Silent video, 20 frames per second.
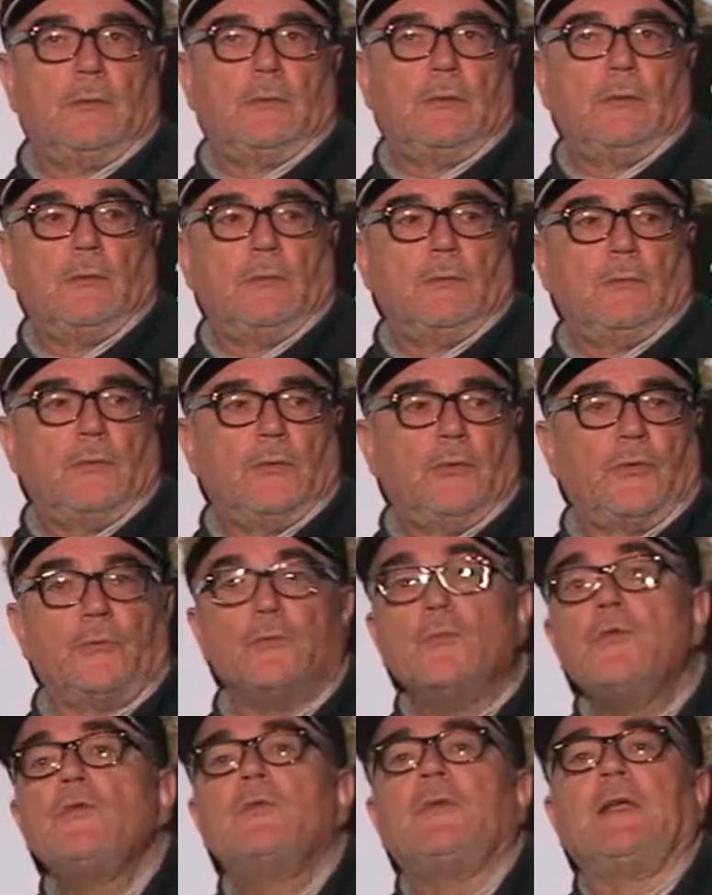who's
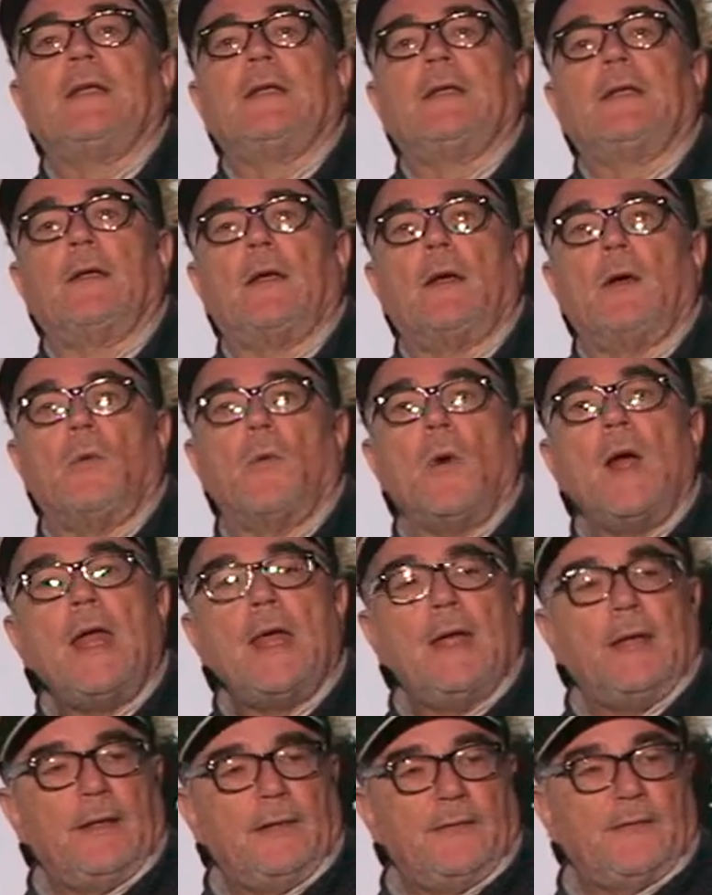moving
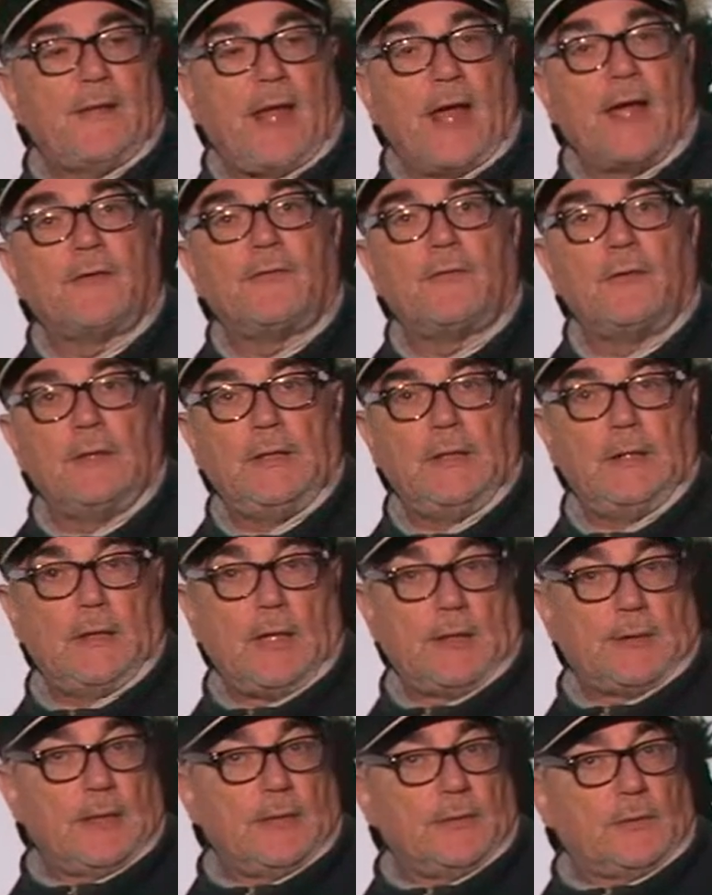away. It's actually,
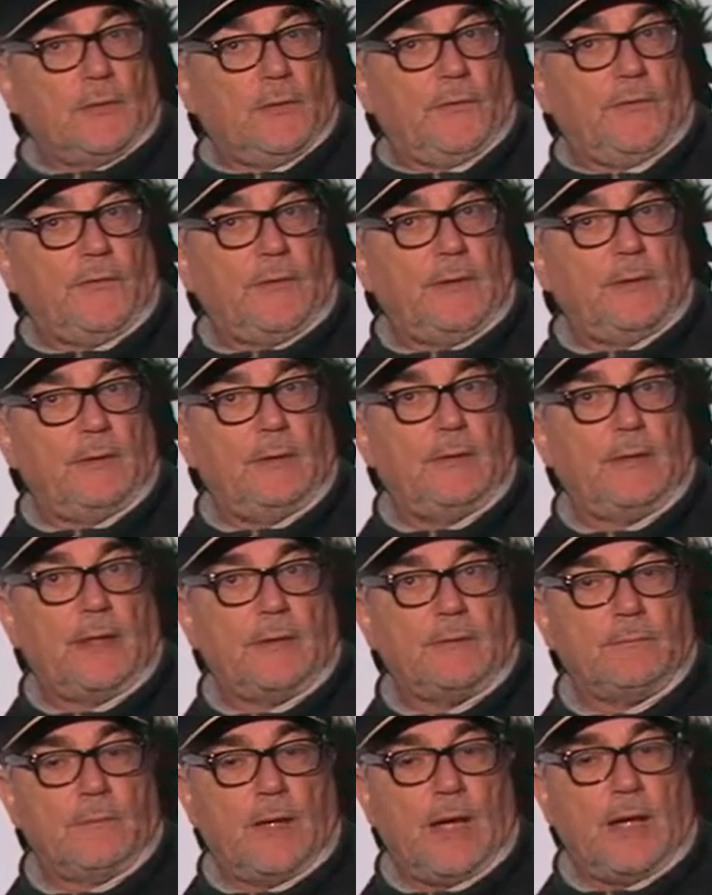I can consider
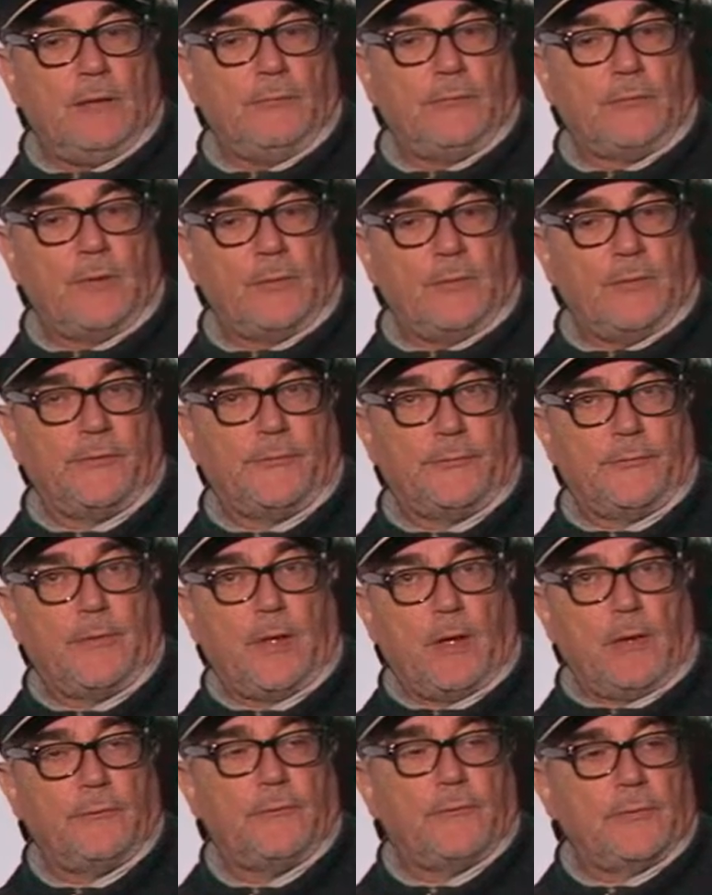that my frame
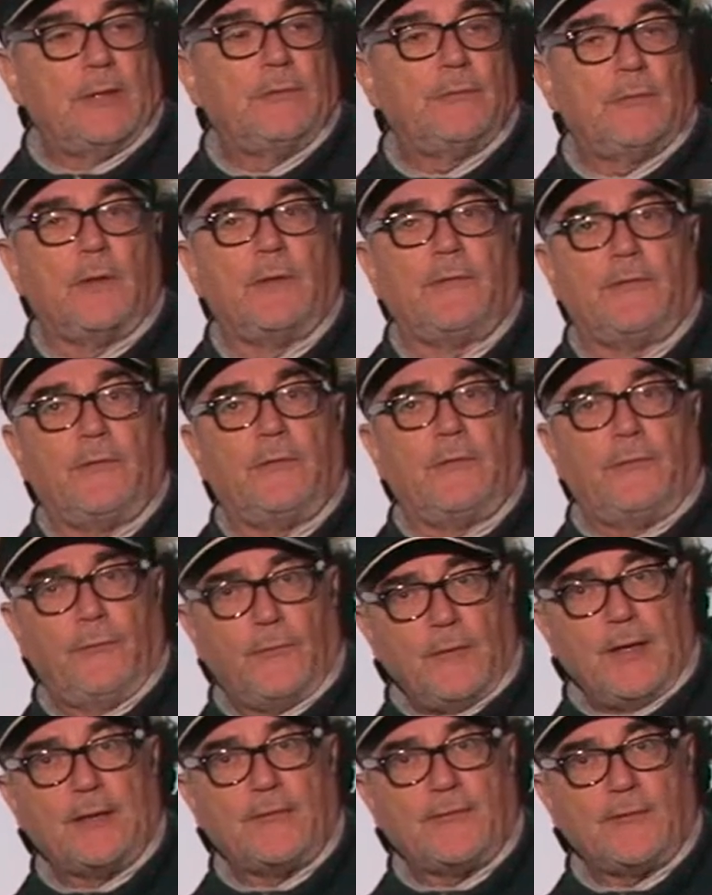of reference is
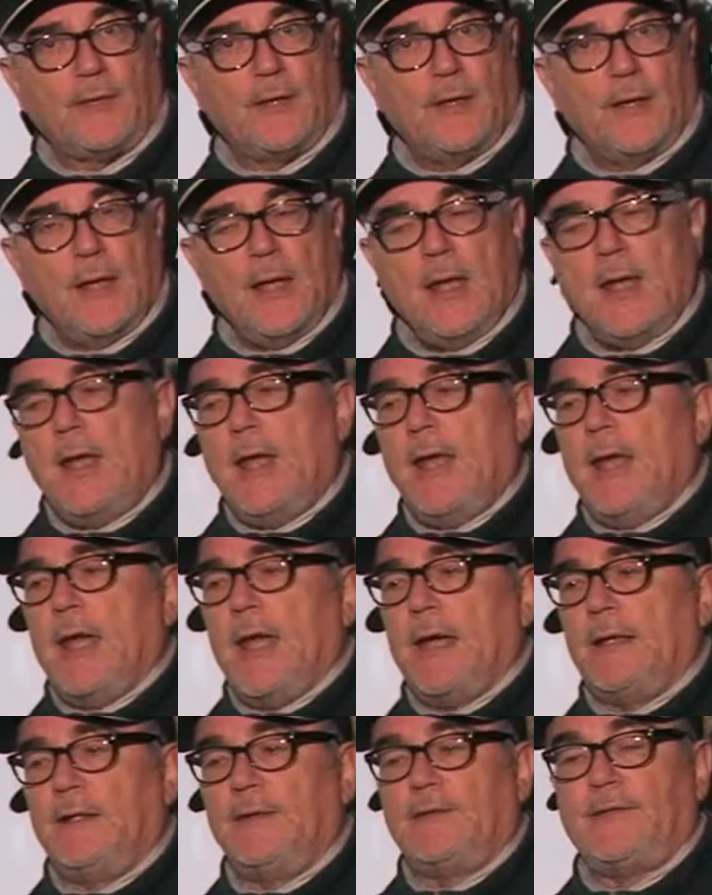fixed,
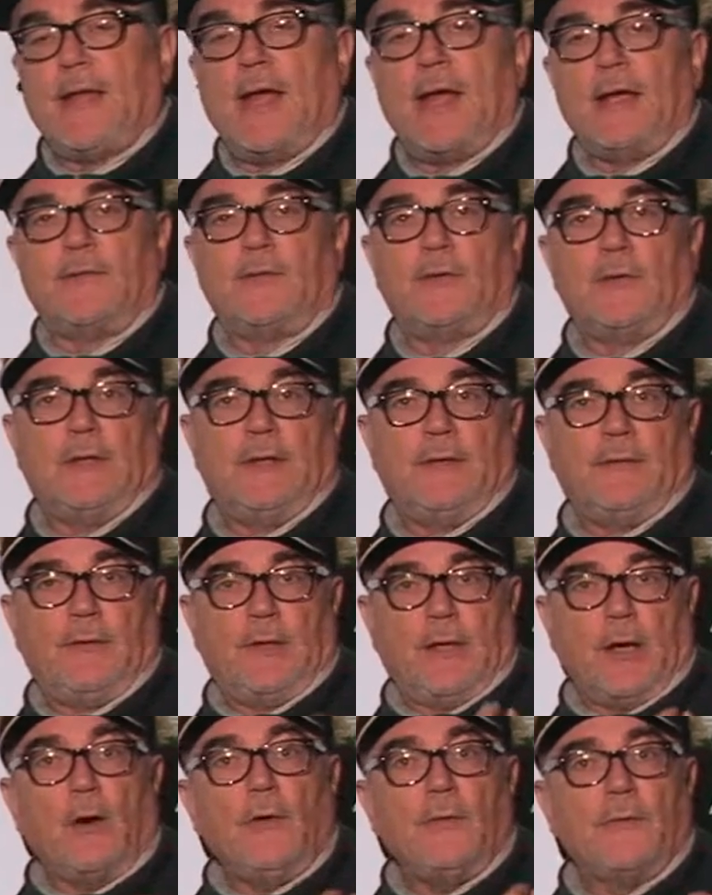and it's actually
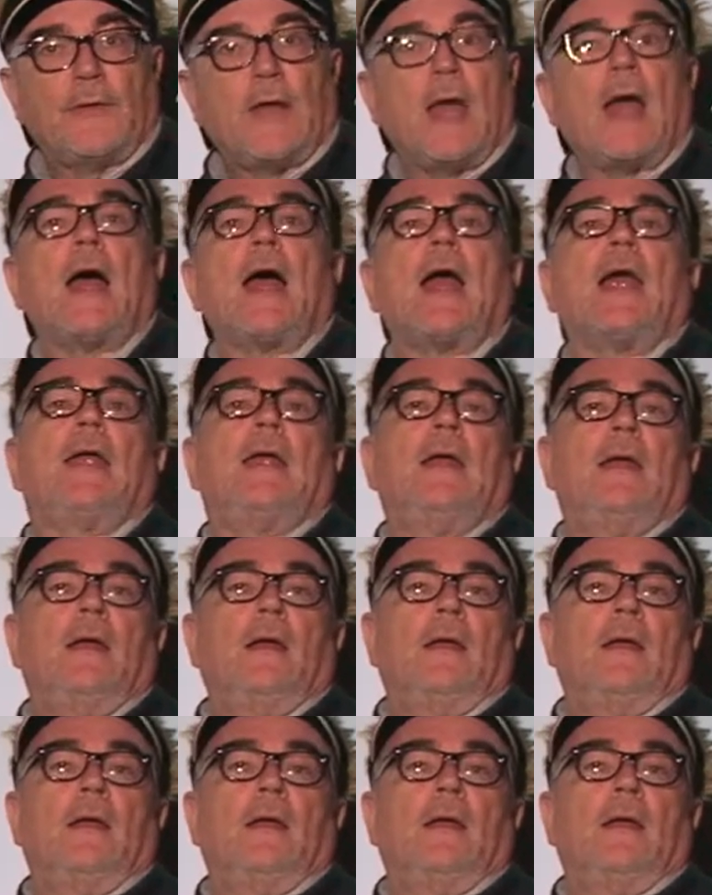the Earth guy